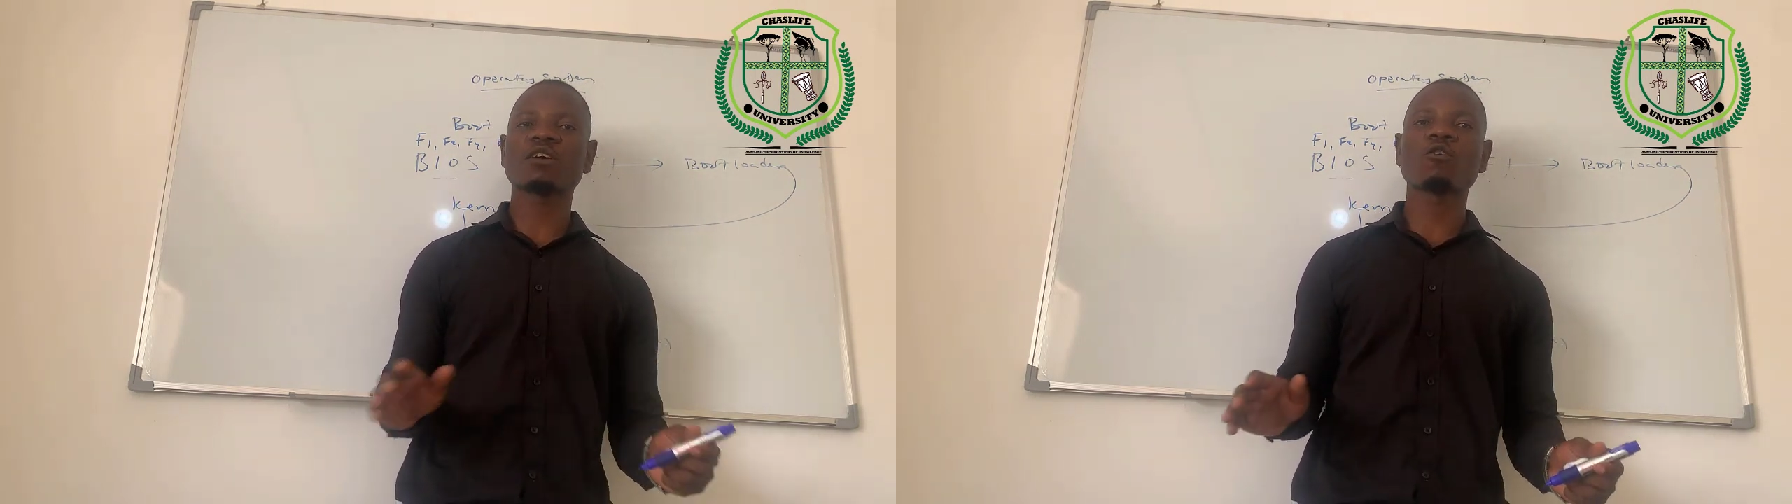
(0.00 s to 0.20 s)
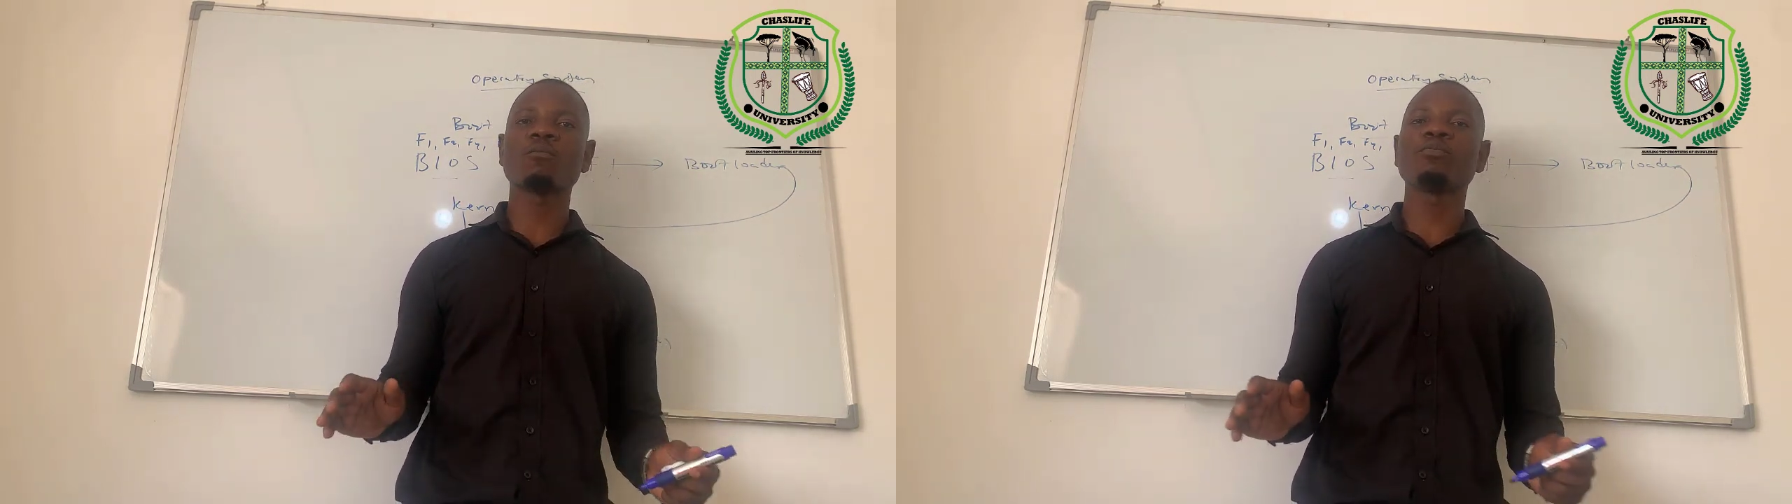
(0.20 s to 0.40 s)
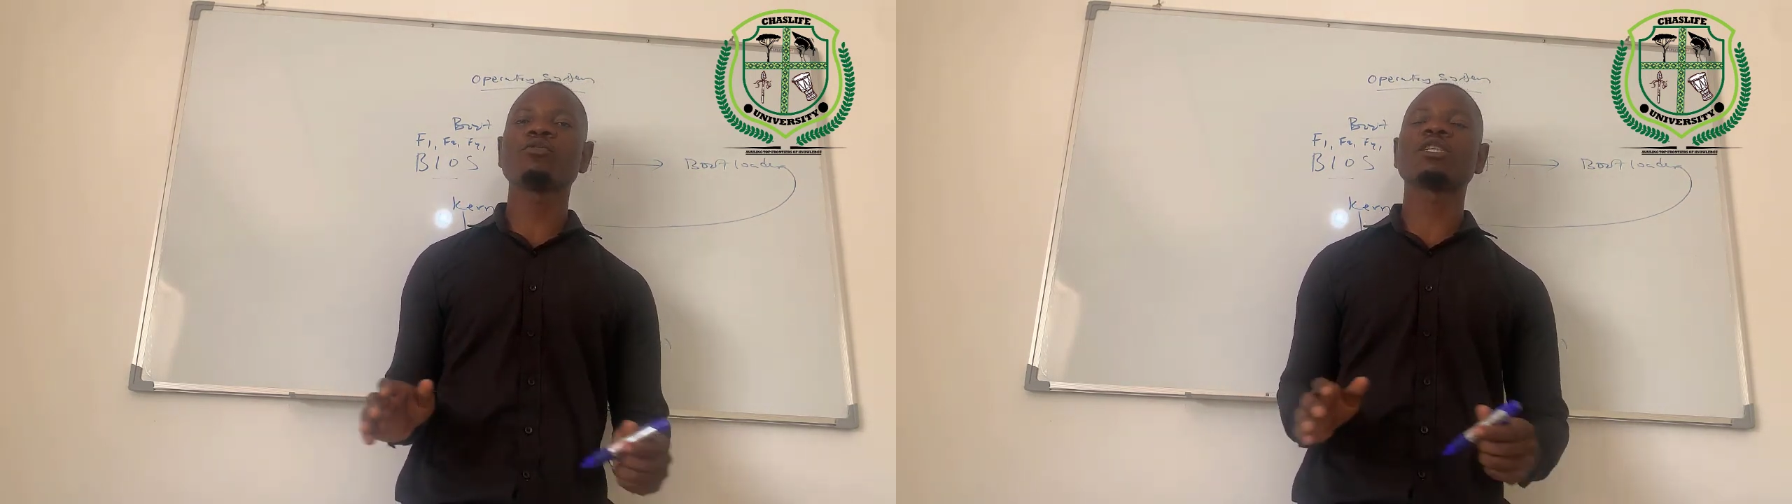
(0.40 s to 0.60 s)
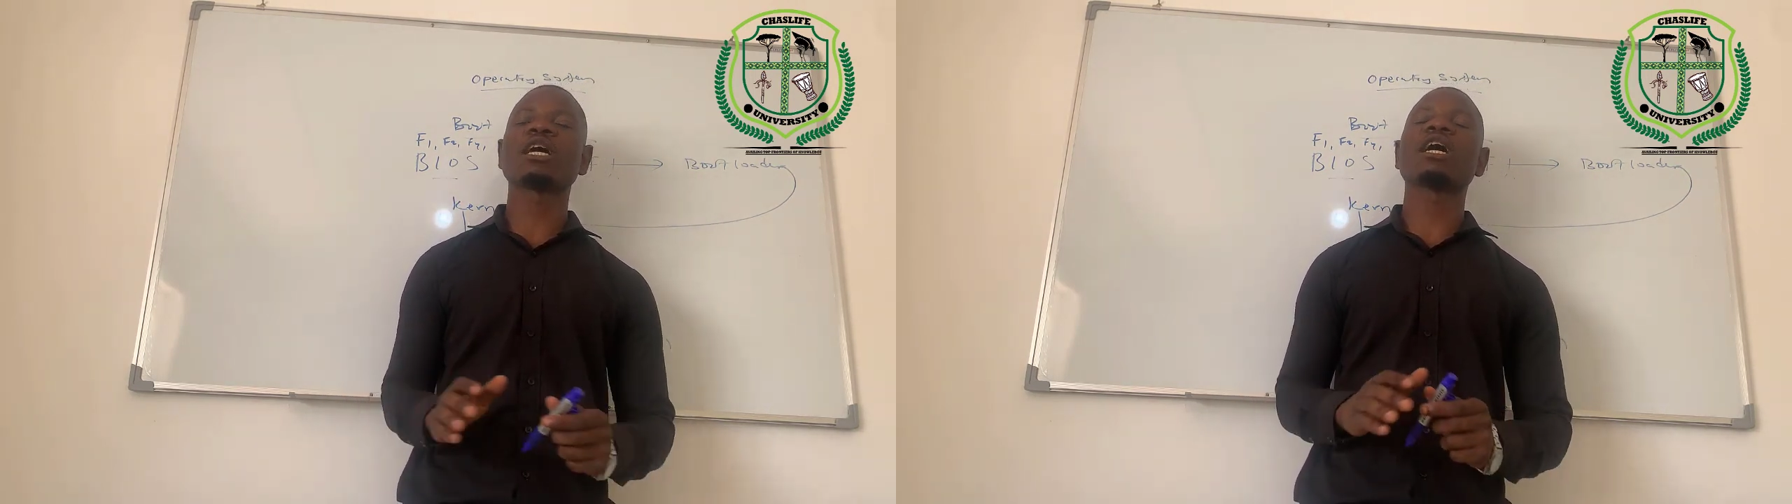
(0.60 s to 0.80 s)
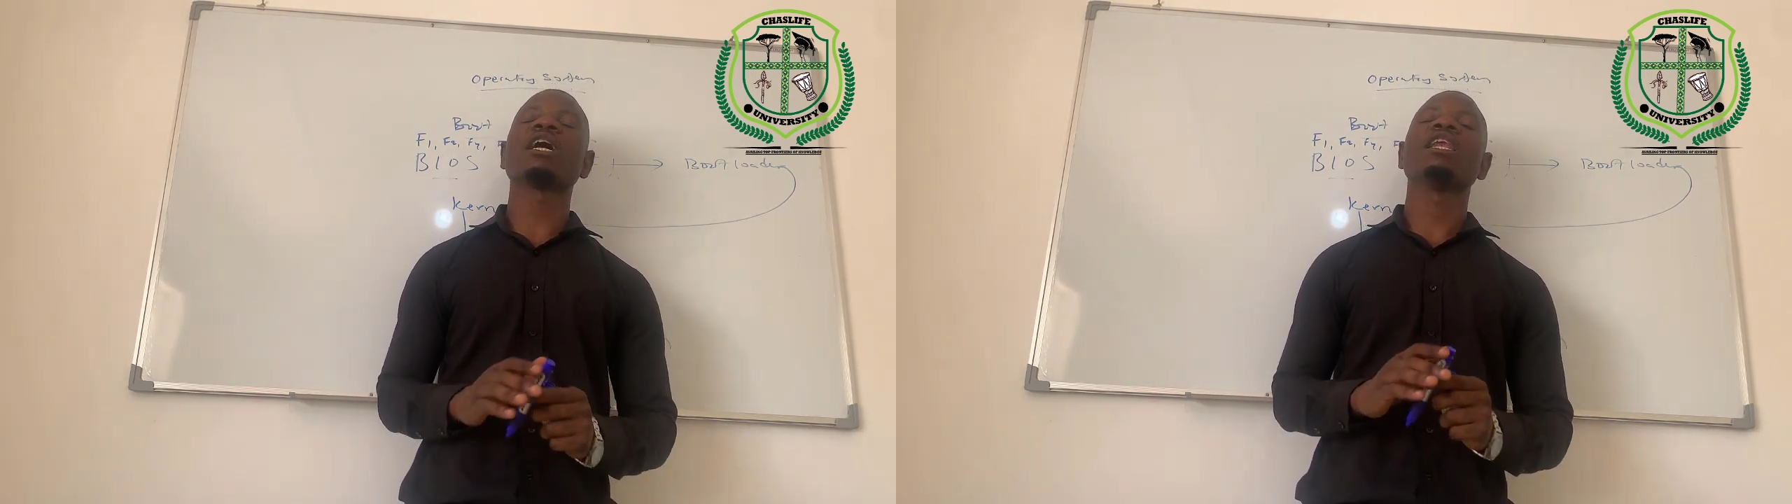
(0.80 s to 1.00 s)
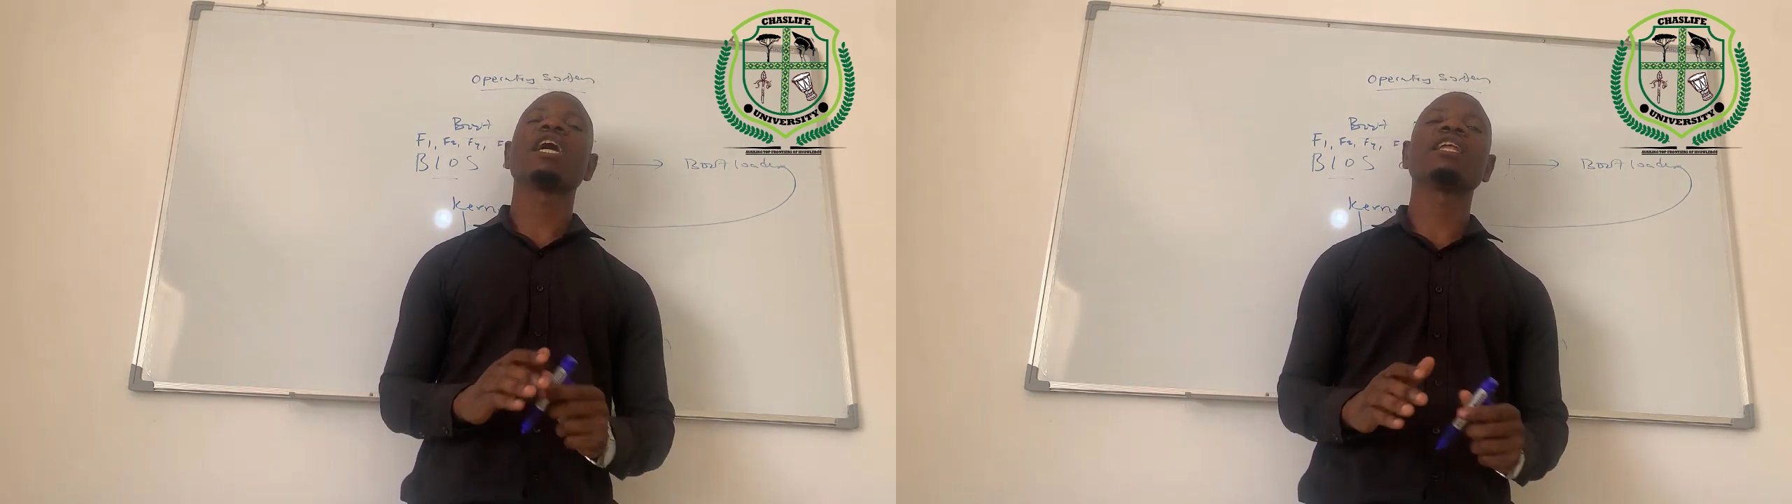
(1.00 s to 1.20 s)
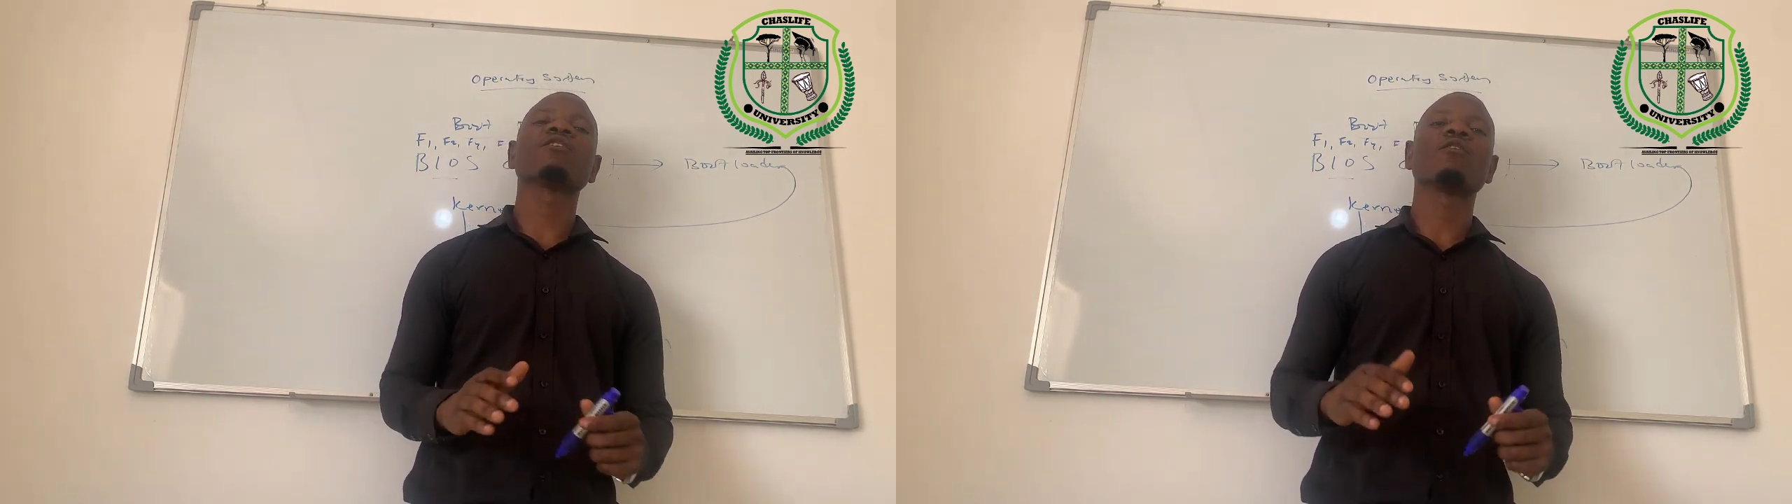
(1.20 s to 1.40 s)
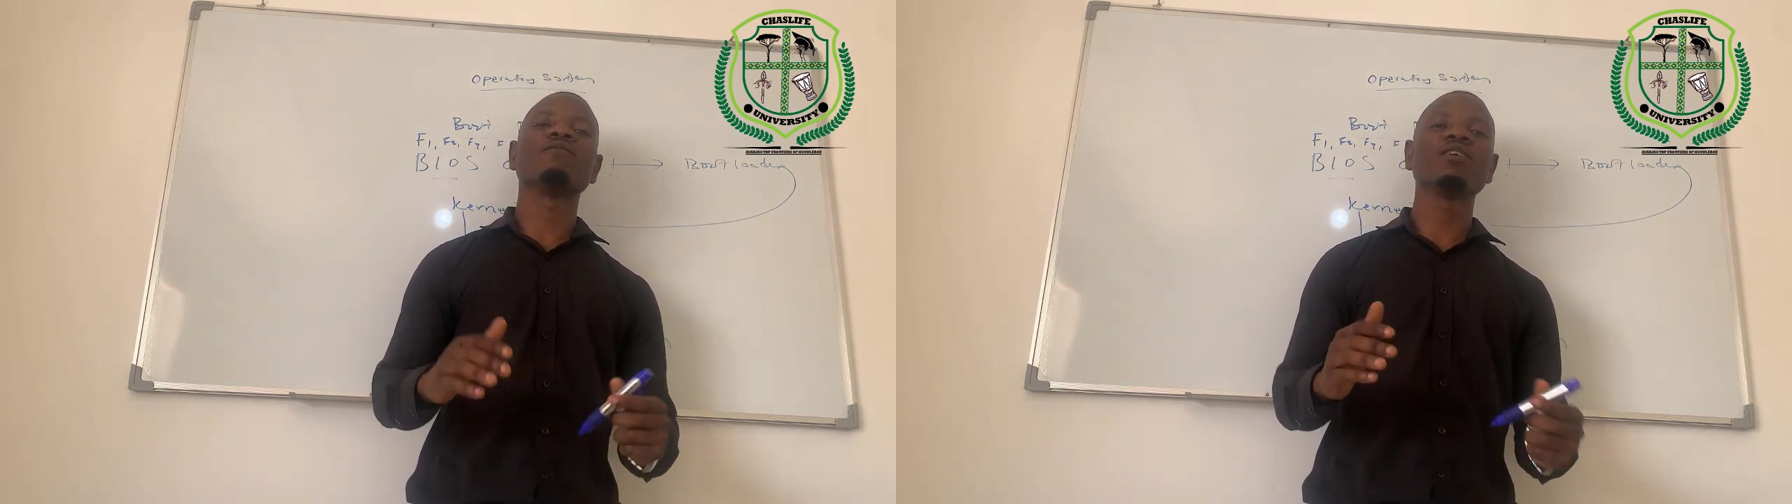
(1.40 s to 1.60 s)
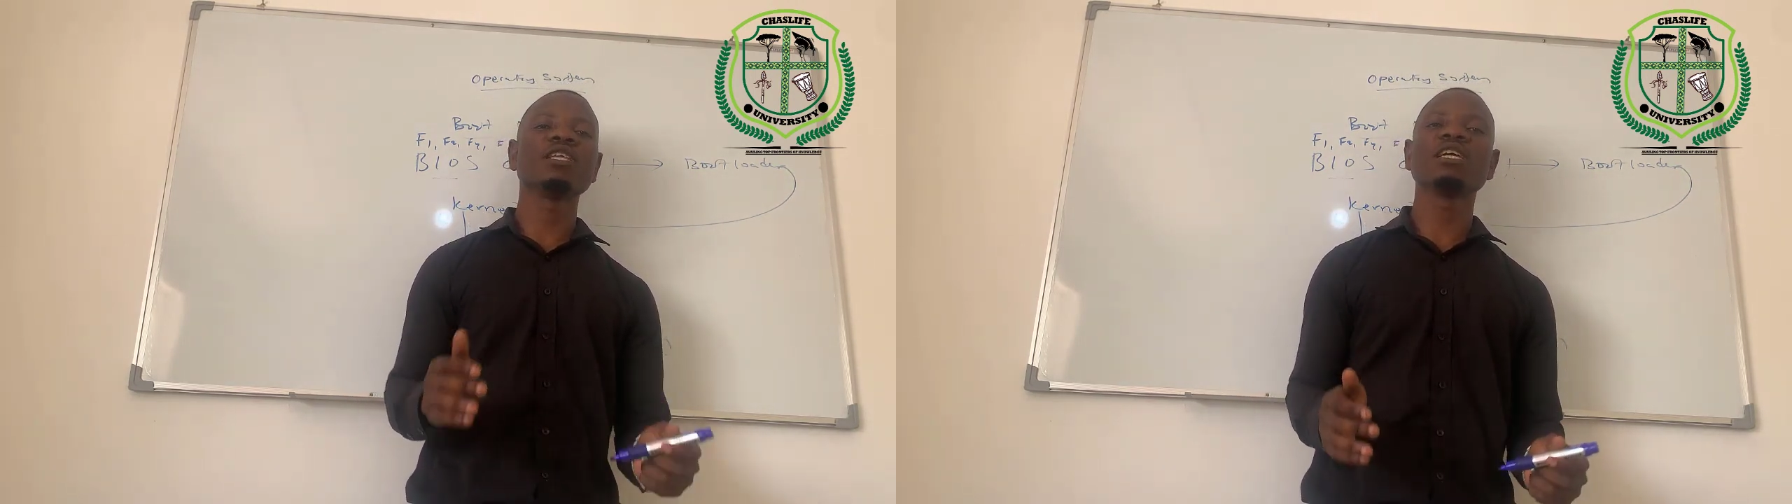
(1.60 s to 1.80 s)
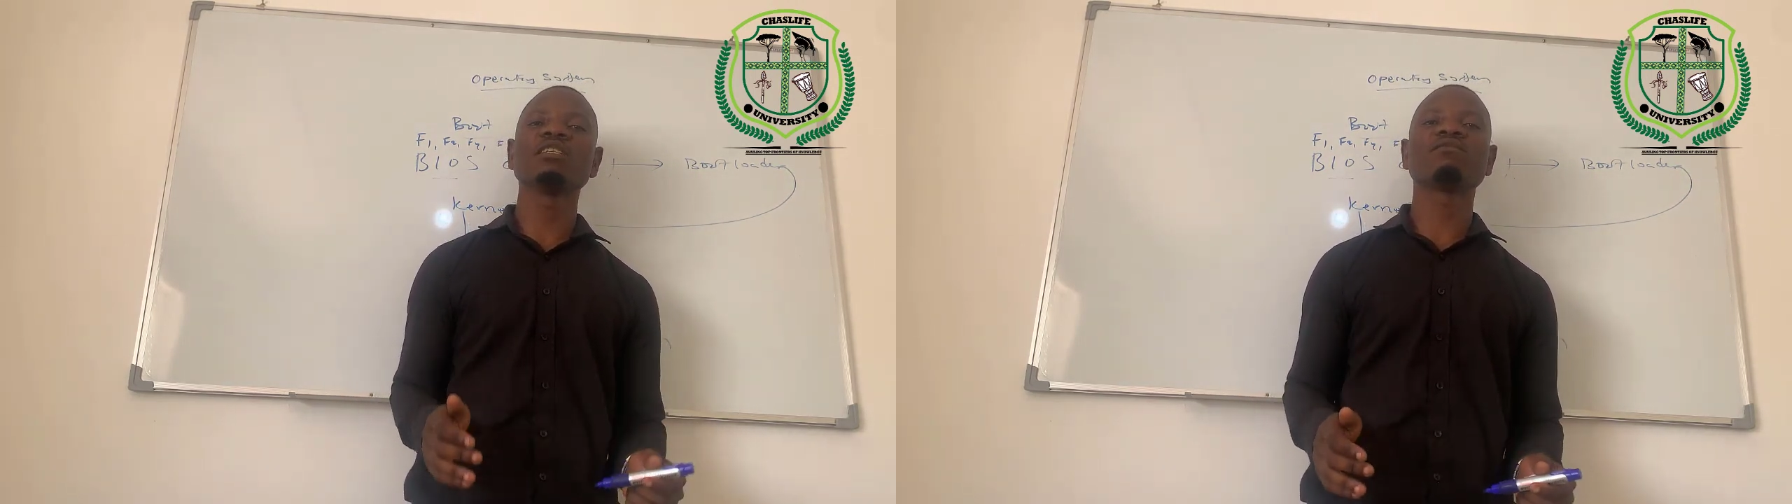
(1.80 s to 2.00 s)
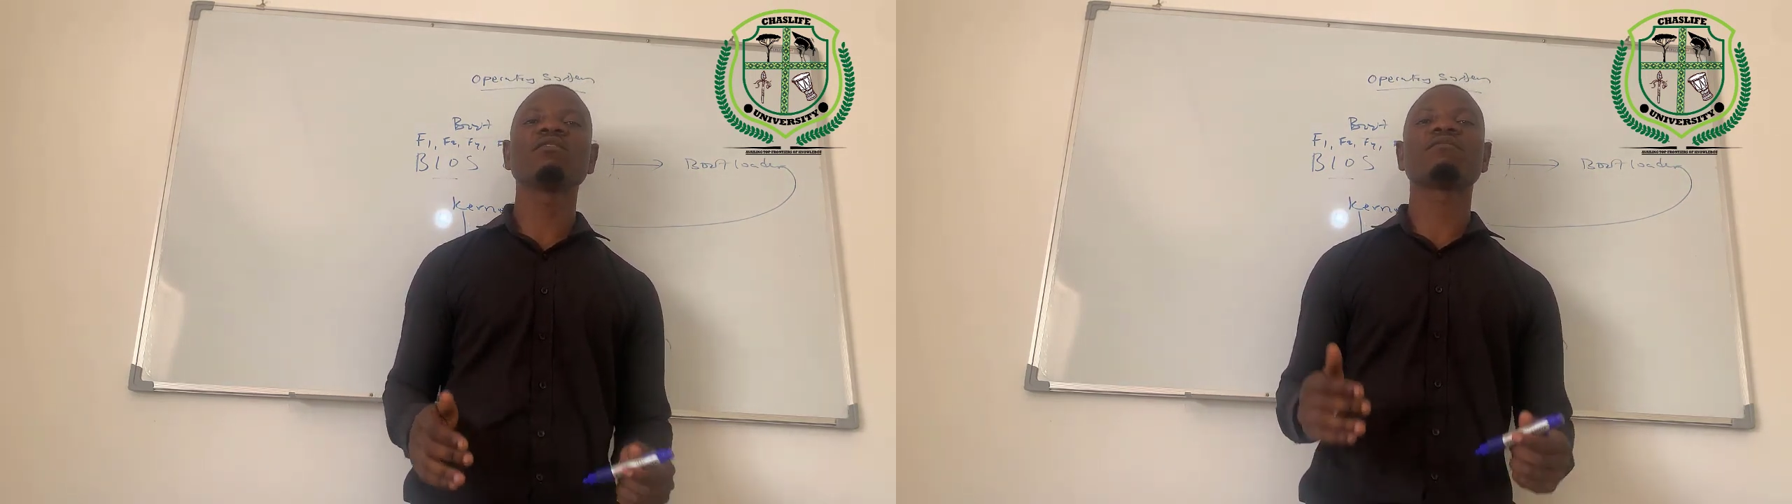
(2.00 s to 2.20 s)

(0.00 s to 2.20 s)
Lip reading: computer run conveniently,